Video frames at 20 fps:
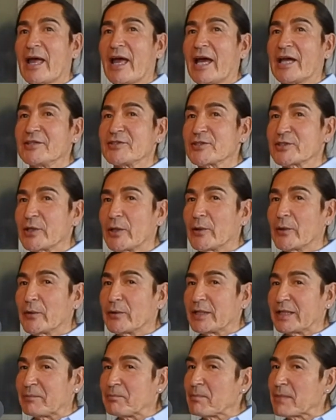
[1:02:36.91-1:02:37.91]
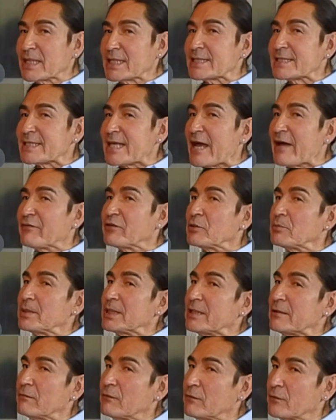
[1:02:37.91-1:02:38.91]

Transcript: And so it means I have to be in